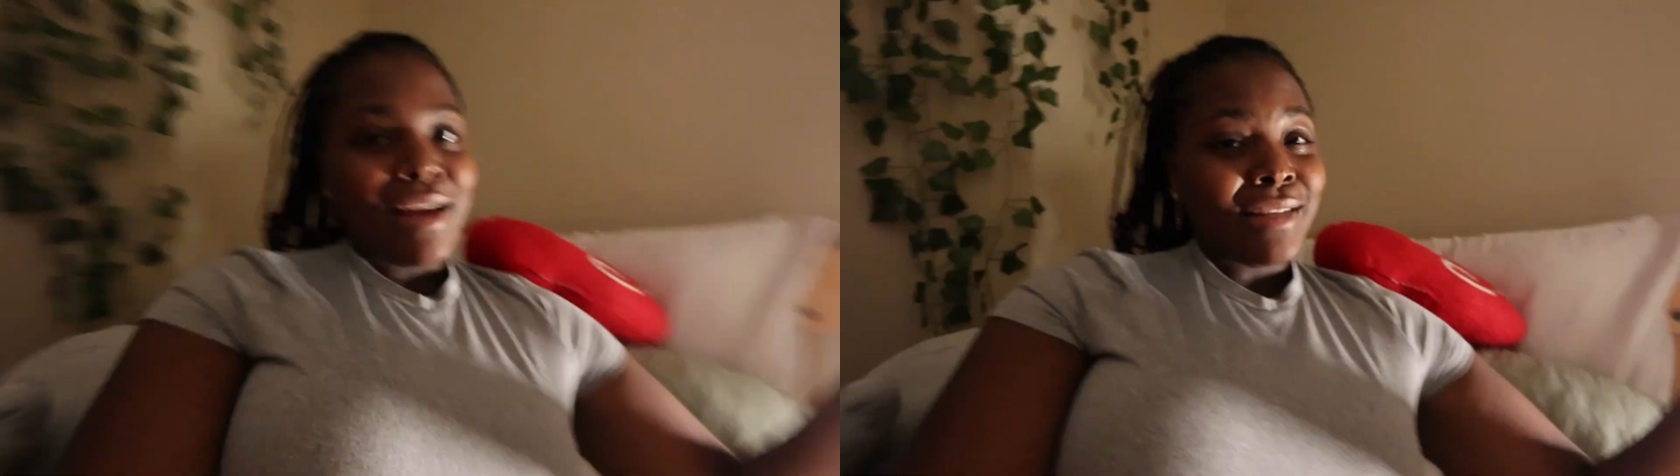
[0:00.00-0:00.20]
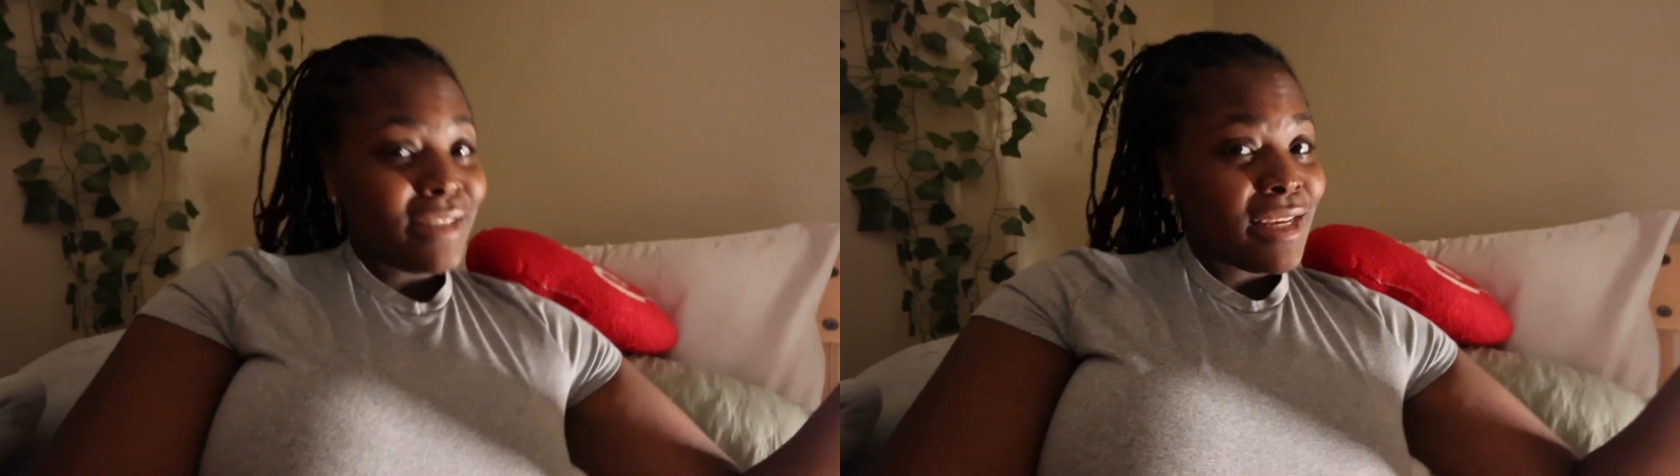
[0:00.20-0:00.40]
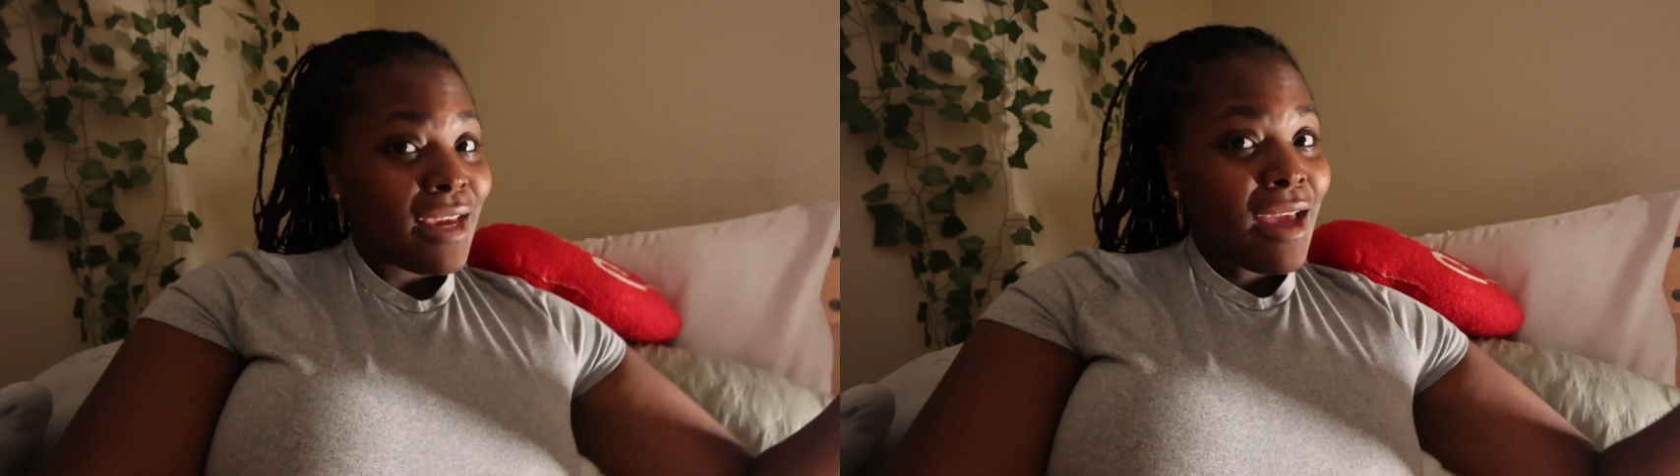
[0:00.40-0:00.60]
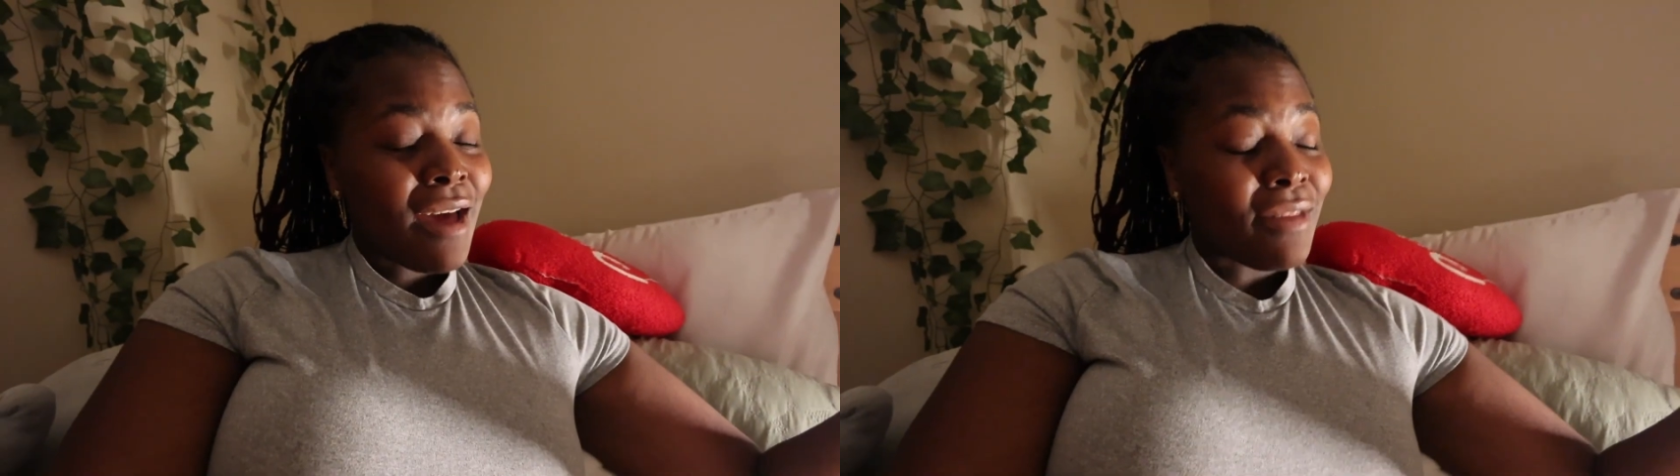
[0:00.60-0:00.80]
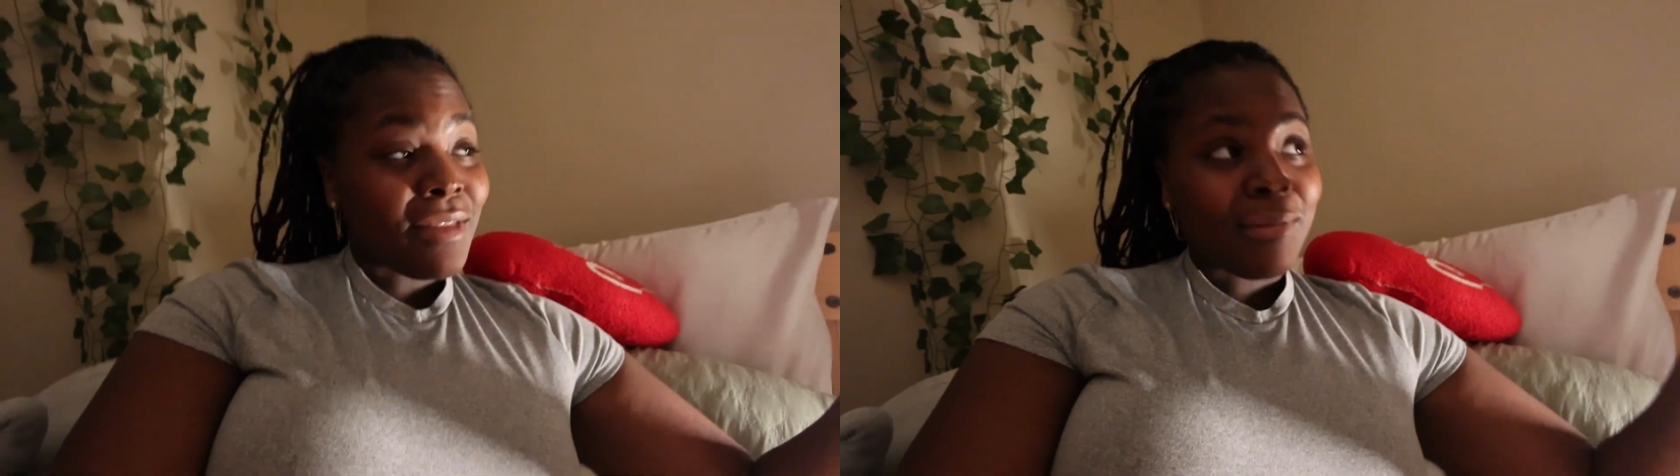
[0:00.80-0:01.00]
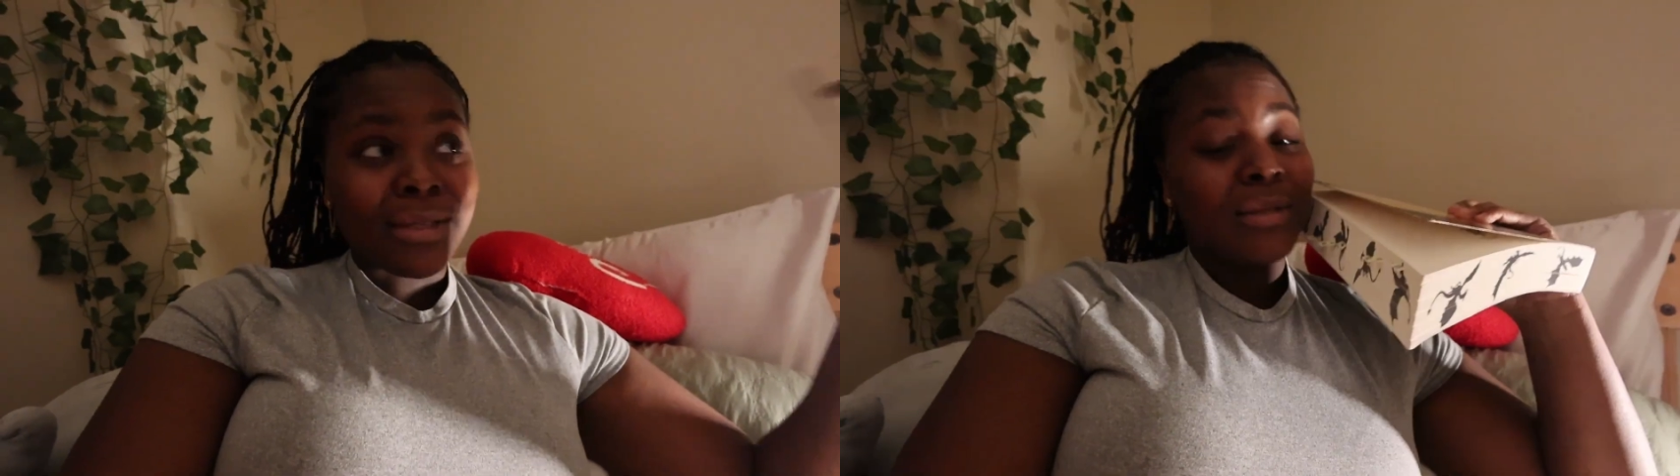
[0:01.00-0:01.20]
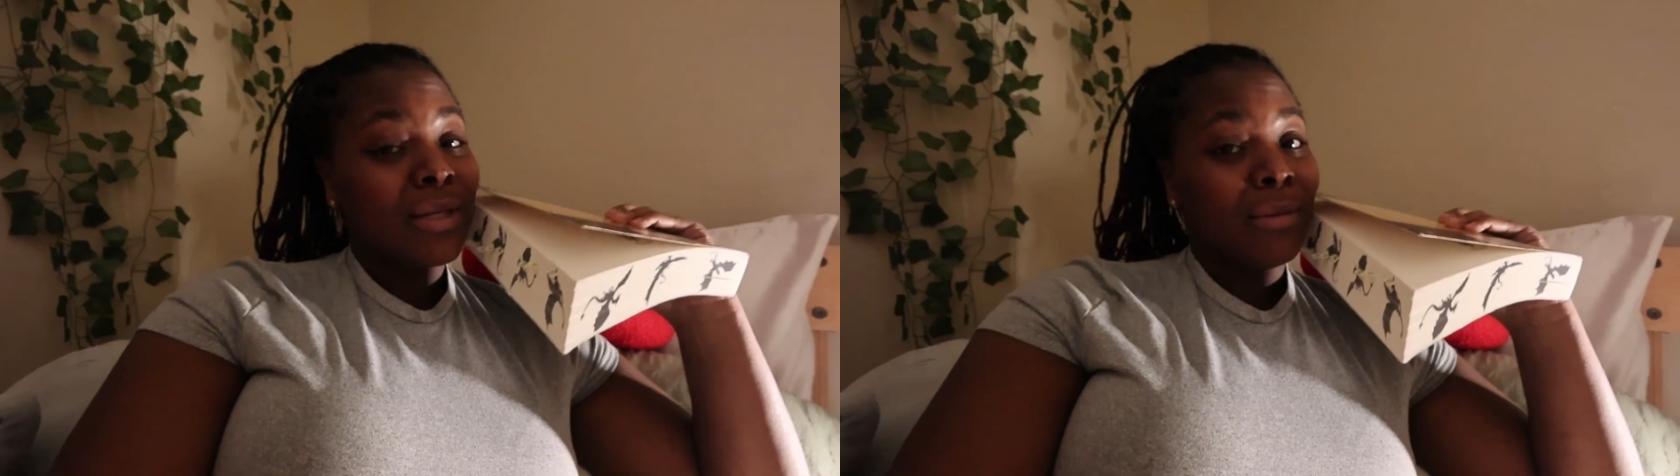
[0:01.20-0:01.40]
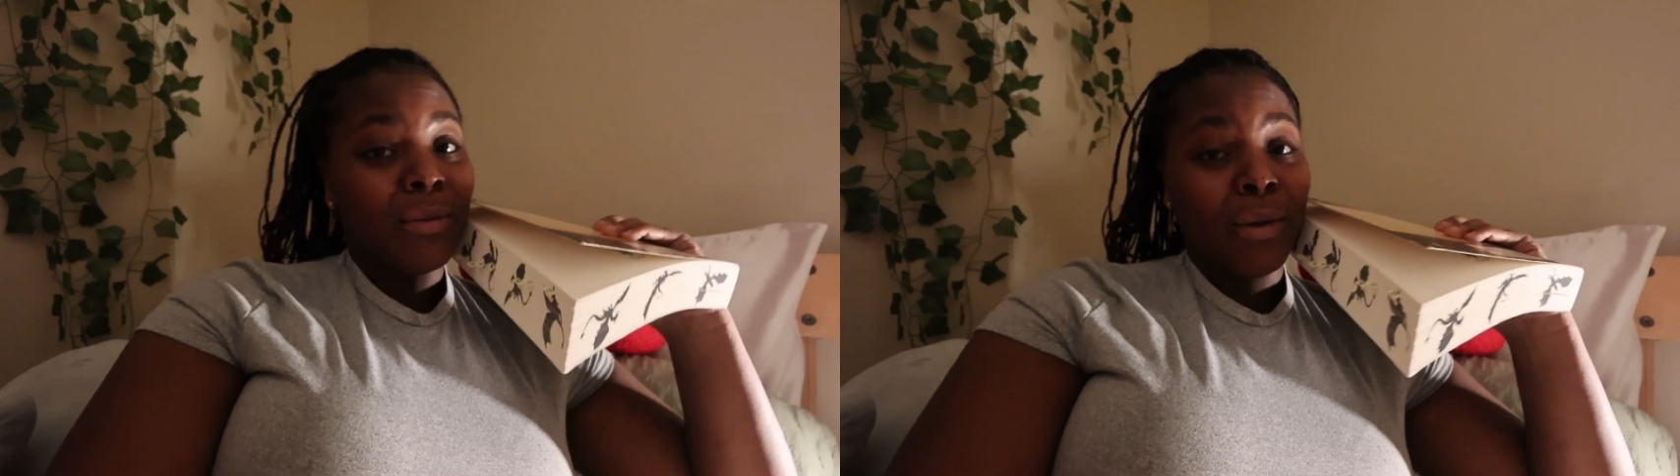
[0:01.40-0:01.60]
Honestly, I thought that was
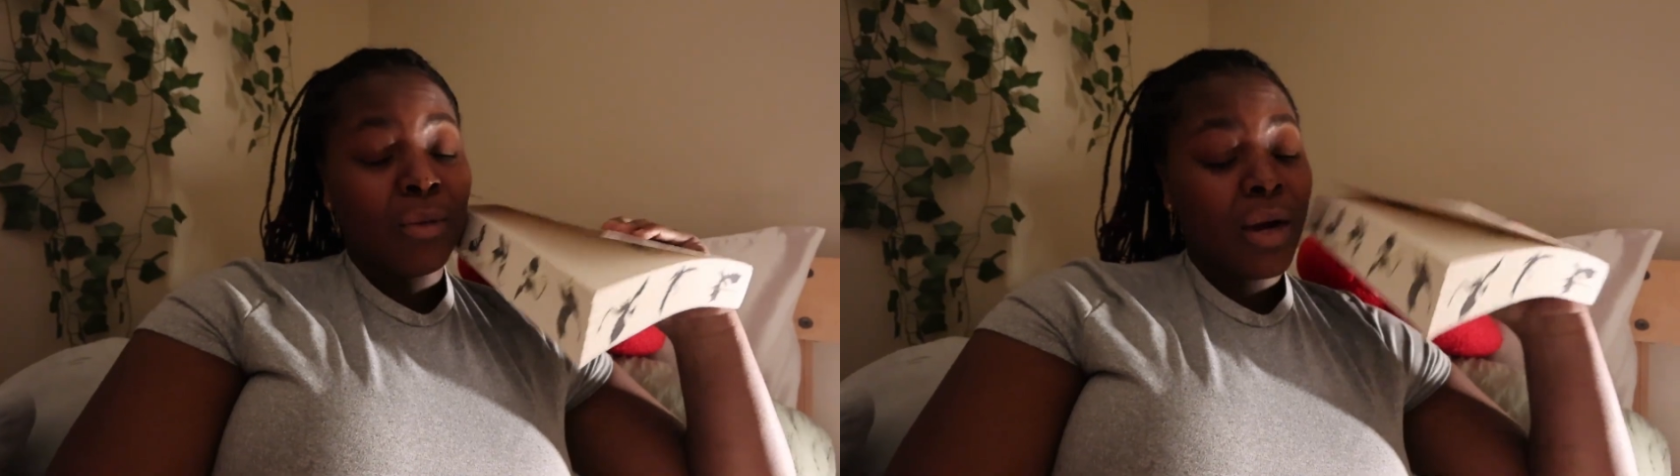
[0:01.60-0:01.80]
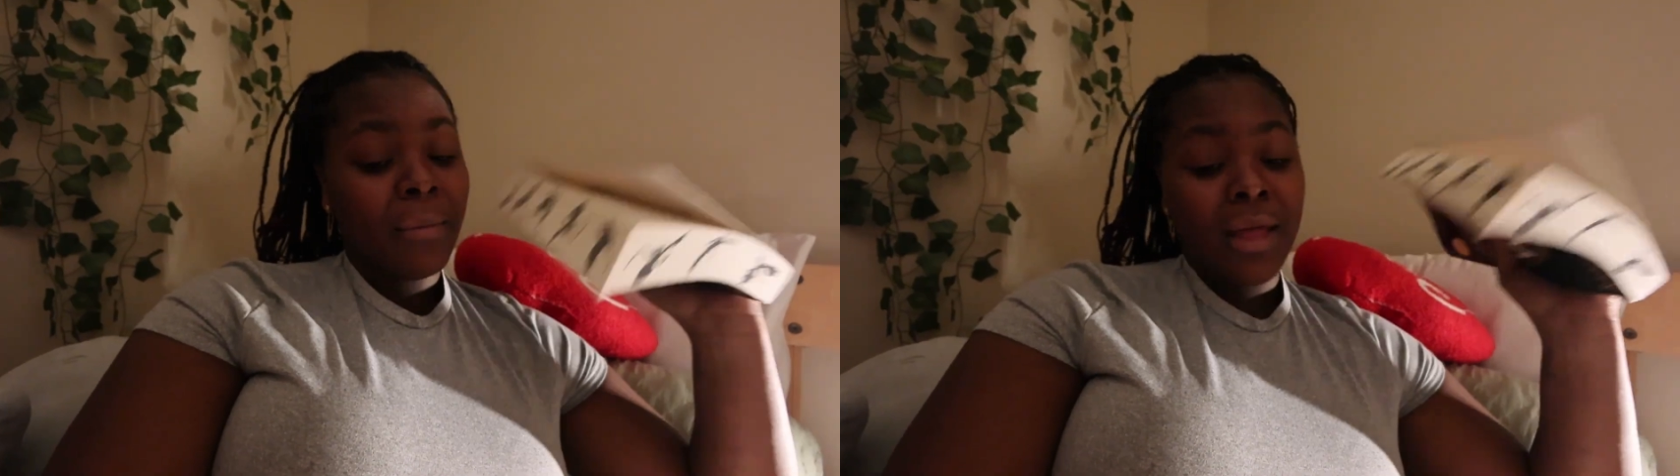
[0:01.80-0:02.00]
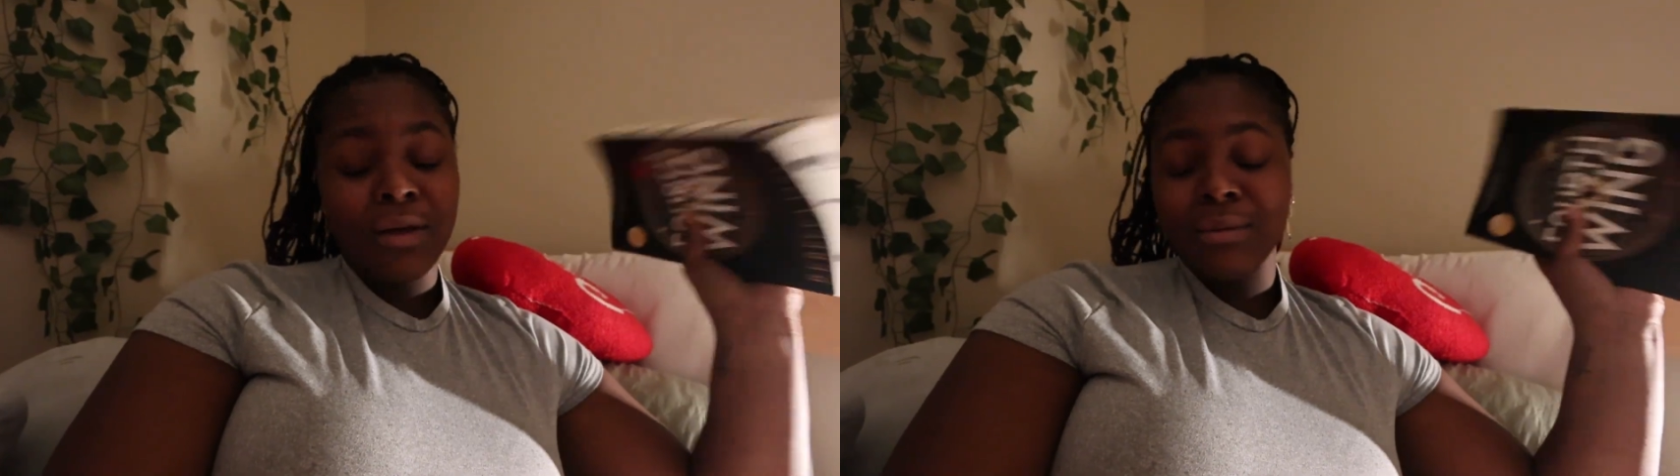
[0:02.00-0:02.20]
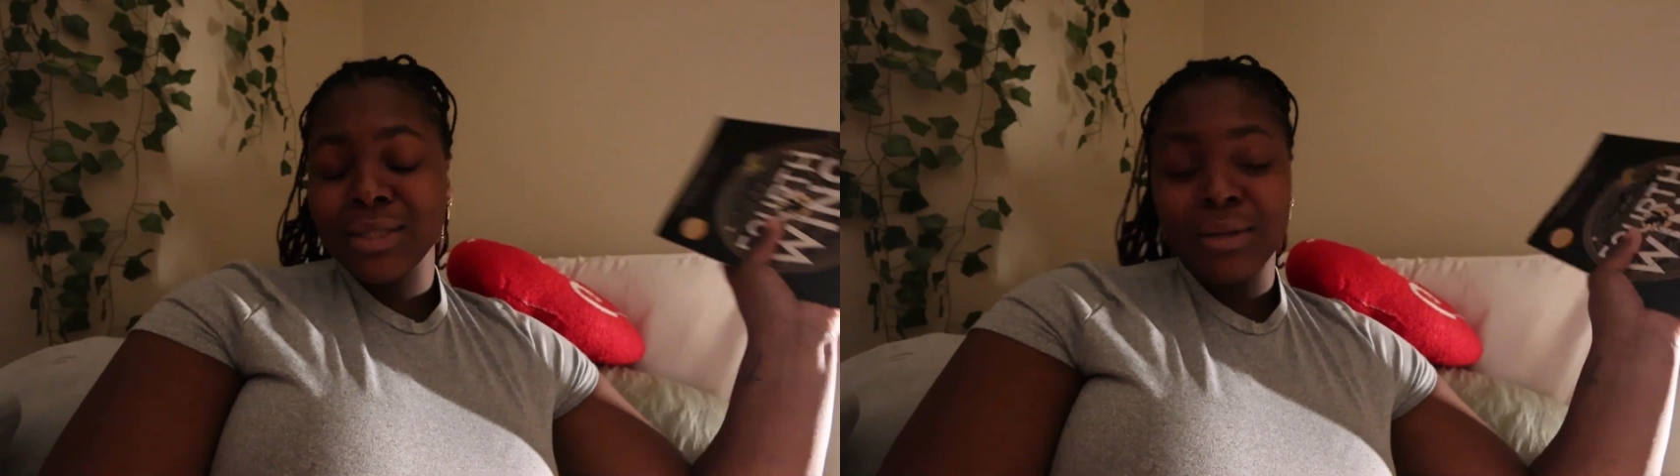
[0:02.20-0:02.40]
gonna be way more. I thought it was